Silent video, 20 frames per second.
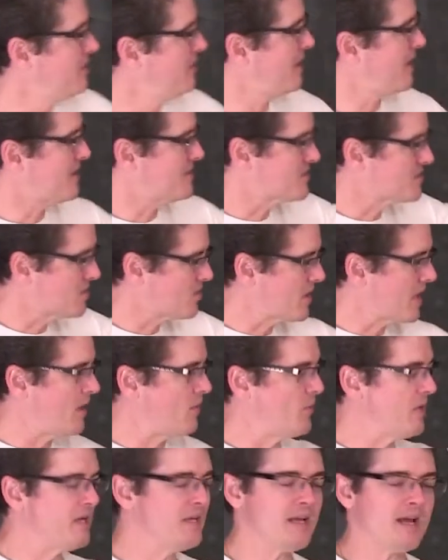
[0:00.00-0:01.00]
yes,
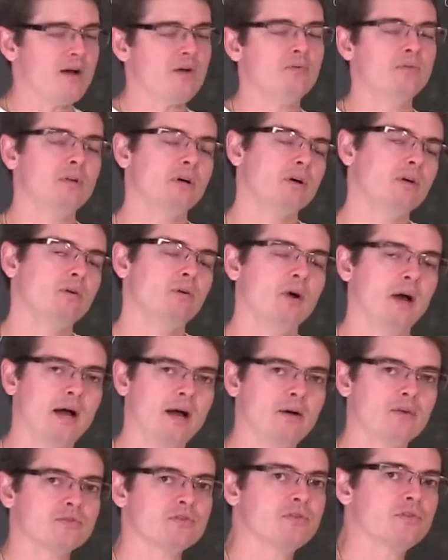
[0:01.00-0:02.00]
okay, we now know
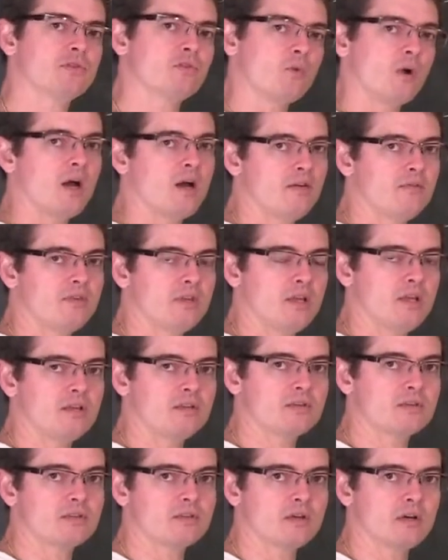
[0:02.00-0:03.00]
how to derive
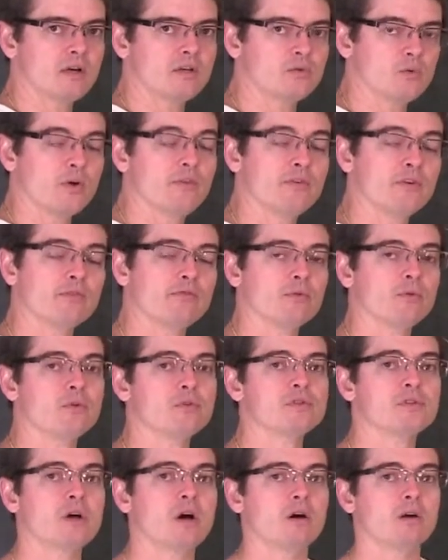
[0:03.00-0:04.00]
these uh, derivative
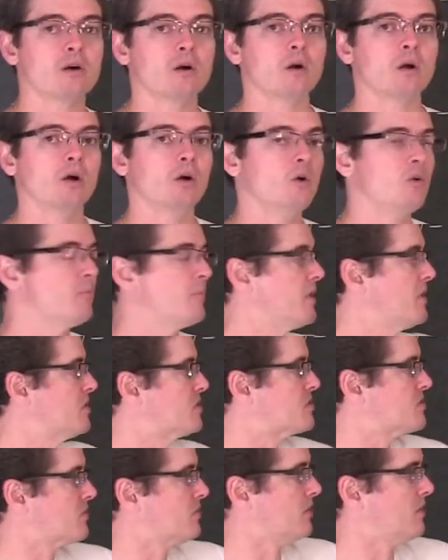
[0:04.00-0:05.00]
rules on our own, but you
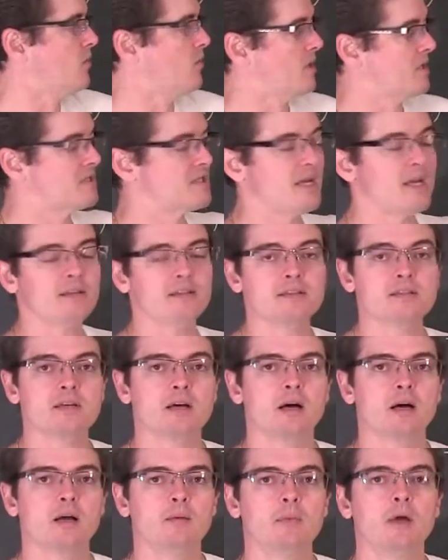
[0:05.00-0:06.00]
certainly want to take the
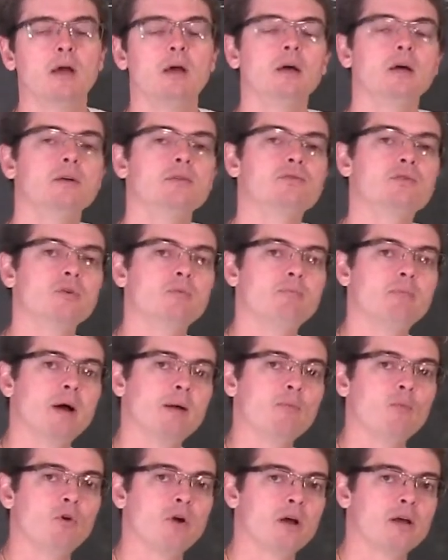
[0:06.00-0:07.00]
time to
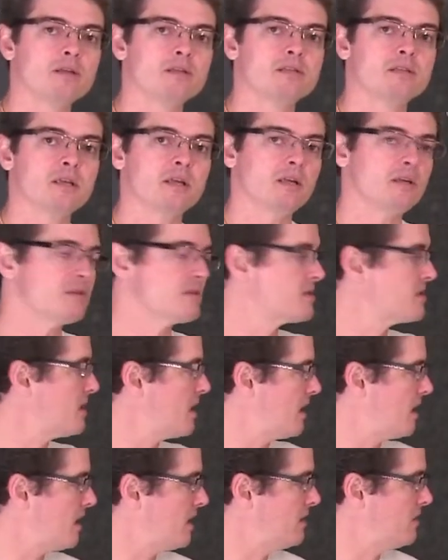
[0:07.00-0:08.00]
memorize these.
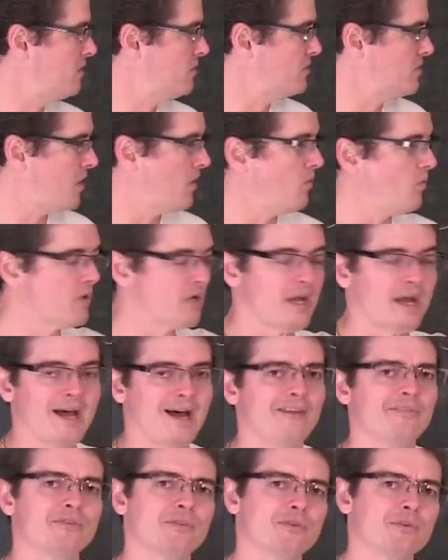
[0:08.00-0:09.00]
Uh, you don't want to
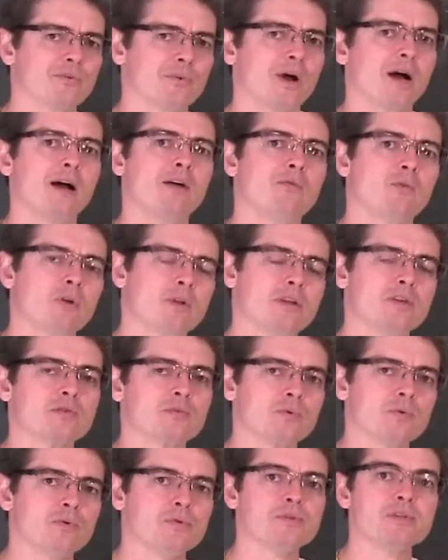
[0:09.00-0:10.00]
have to derive one of these
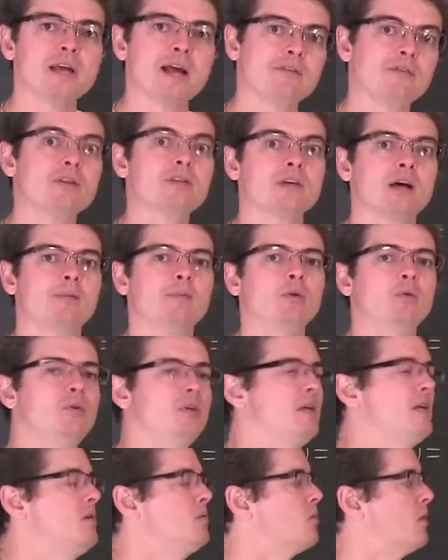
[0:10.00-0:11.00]
rules every time you
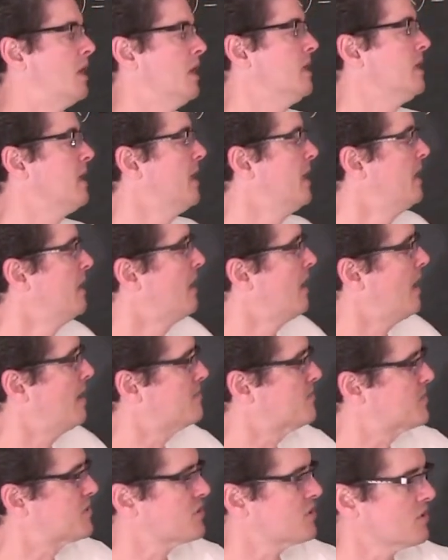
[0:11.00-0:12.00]
need one.
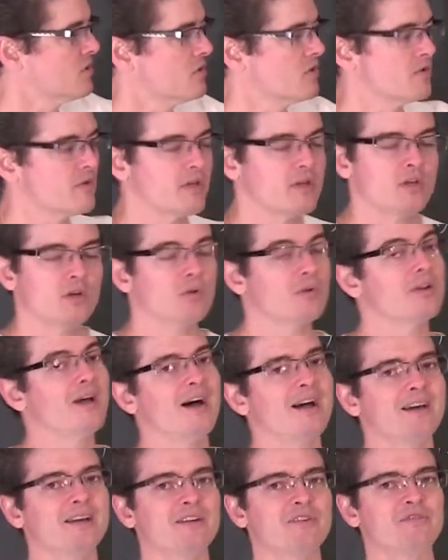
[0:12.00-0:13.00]
I'm sure that you're
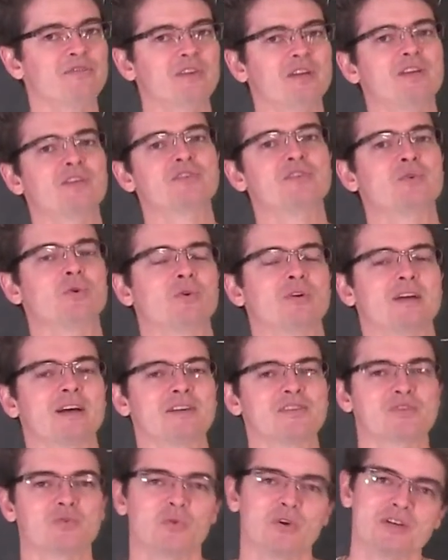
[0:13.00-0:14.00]
not going to finish your
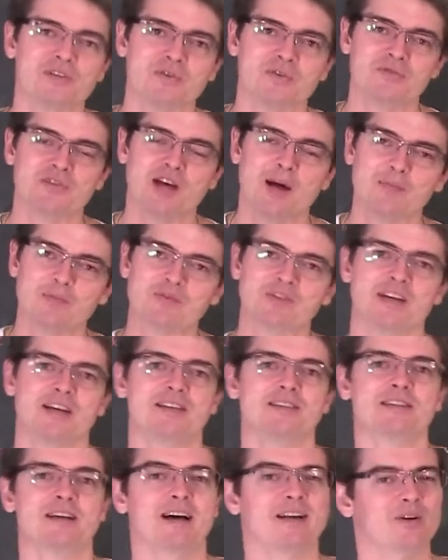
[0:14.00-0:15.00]
next quiz or chapter
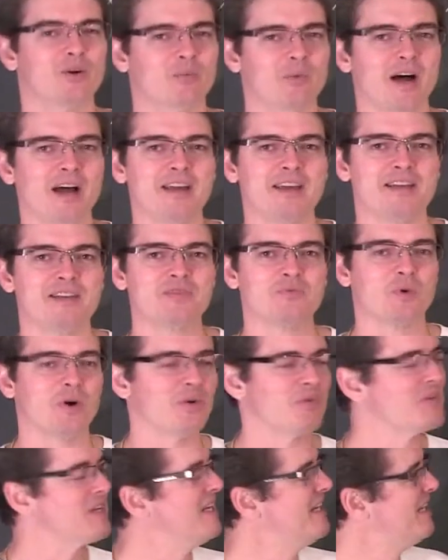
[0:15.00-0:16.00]
test, I know my kids
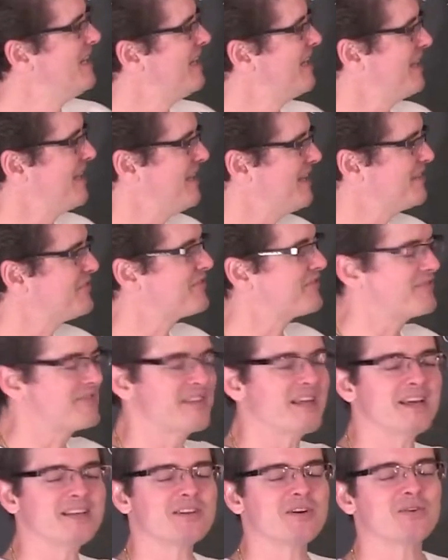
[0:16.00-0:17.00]
won't, if
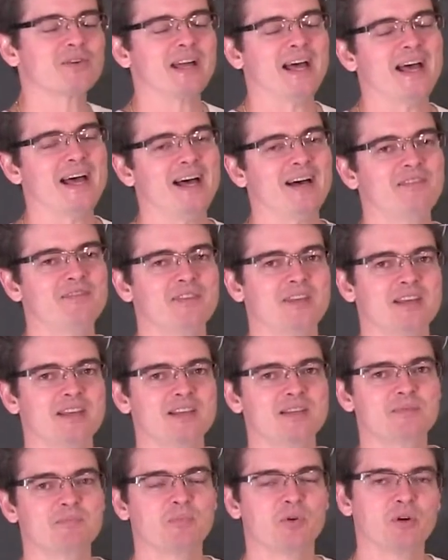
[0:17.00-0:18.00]
they don't have
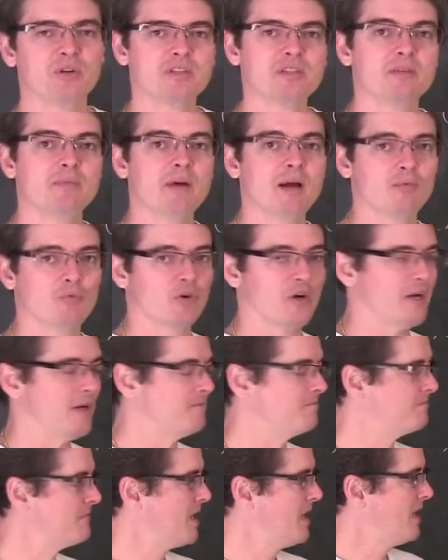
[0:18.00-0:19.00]
these put to memory.
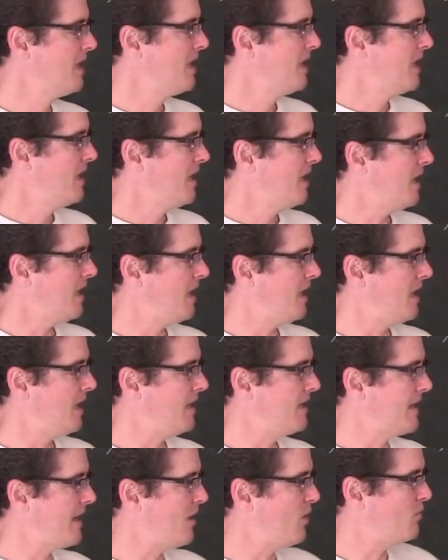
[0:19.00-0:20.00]

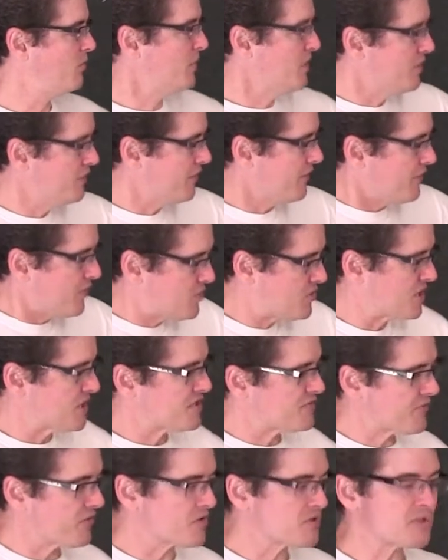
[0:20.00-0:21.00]
Uh, now, when you, if you
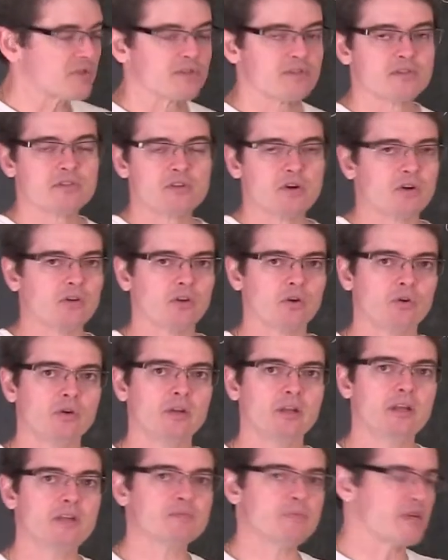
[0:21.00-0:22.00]
just first started
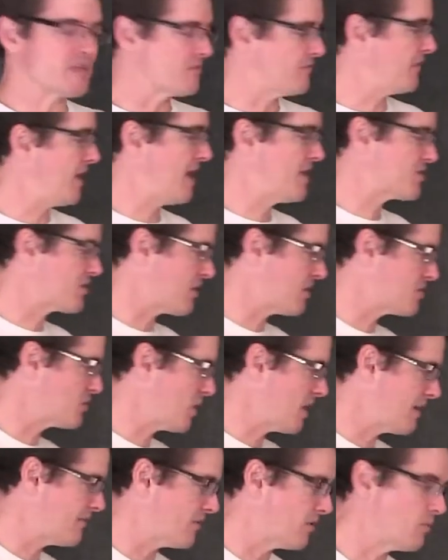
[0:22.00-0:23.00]
learning these, make some flashcards,
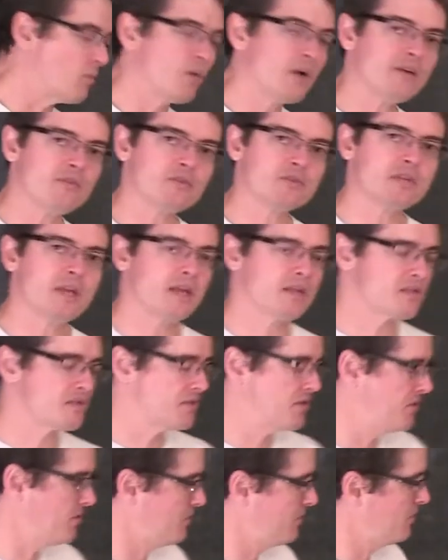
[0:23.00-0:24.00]
whatever, whatever it
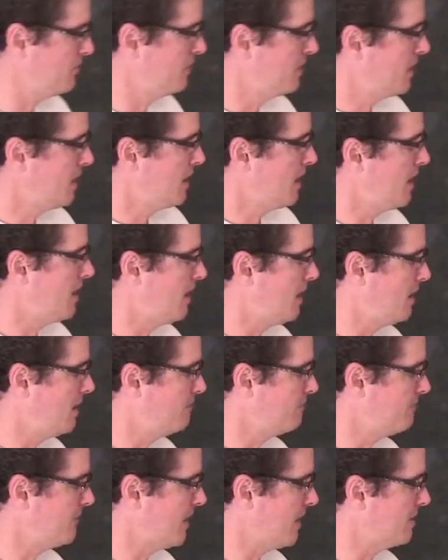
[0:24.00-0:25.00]
takes to
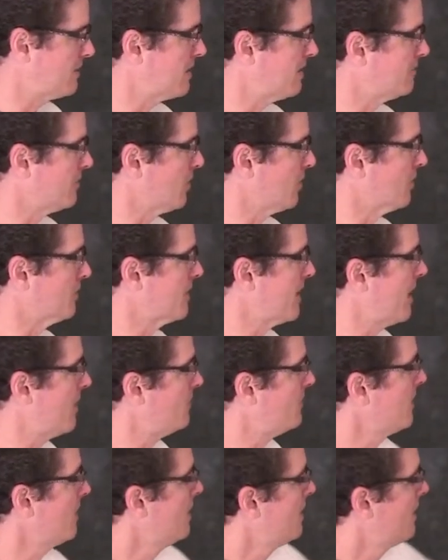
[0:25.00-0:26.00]
uh, get them learned. Now,